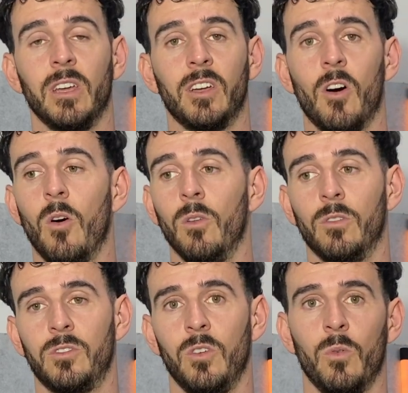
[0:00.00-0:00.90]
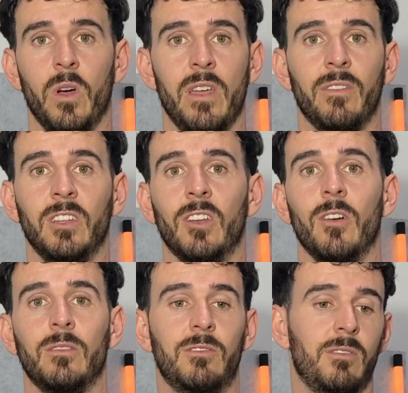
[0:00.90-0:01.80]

a goal or two, or even,